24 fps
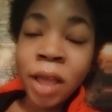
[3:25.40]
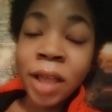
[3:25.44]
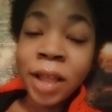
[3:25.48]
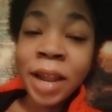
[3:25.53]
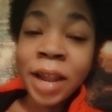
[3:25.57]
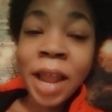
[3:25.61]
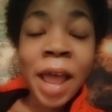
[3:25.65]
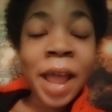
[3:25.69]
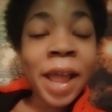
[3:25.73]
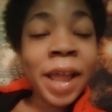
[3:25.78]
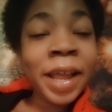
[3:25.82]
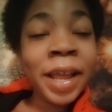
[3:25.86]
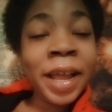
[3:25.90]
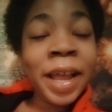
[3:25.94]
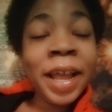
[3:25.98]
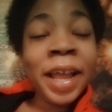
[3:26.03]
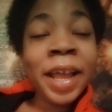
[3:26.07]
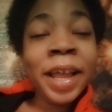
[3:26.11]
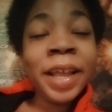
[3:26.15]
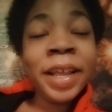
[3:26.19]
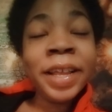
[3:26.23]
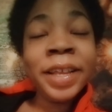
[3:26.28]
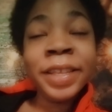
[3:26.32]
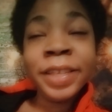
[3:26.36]
like,
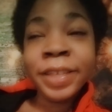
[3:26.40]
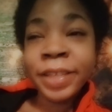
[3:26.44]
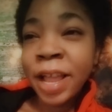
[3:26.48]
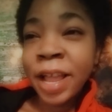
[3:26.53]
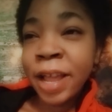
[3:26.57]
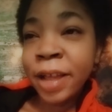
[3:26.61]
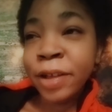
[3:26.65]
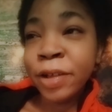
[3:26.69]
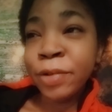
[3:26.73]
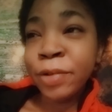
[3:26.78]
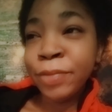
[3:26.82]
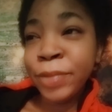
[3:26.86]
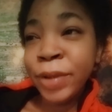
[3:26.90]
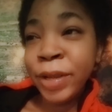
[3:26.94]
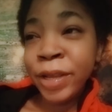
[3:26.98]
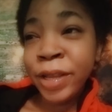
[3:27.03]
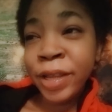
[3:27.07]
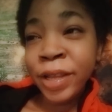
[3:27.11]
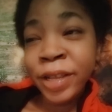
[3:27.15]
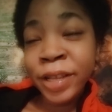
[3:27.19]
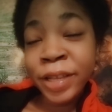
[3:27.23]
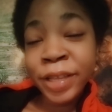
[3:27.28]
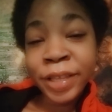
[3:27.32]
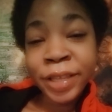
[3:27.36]
it's not going to be
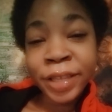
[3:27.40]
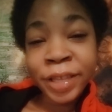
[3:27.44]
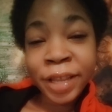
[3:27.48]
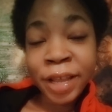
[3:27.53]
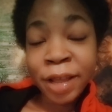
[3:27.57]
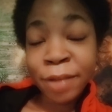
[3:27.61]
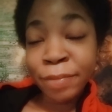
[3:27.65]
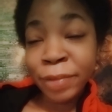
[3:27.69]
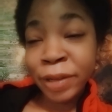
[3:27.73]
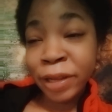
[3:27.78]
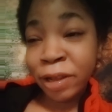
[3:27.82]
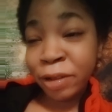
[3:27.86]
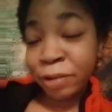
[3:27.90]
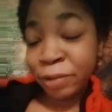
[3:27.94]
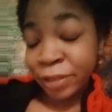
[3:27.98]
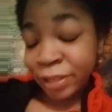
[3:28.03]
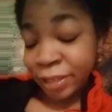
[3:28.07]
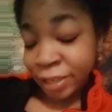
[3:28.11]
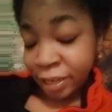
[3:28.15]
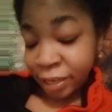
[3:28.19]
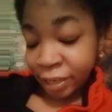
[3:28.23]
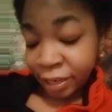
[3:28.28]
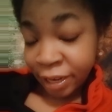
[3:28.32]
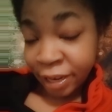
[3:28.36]
easy. I'm going to
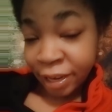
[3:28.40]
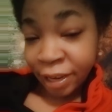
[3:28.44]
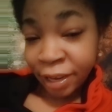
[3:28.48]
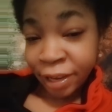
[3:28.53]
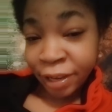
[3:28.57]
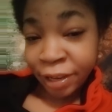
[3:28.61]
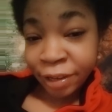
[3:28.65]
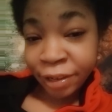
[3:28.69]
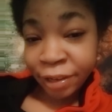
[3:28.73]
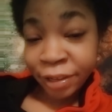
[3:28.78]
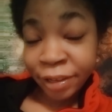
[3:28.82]
say that.